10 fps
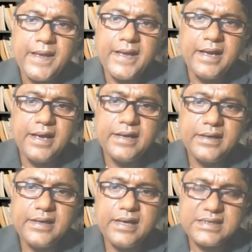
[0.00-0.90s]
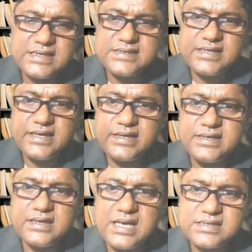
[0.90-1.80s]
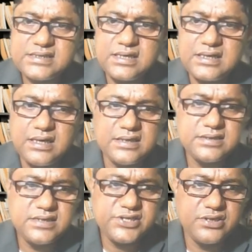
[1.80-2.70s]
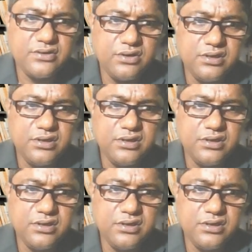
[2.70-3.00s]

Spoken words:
And as I said in the last session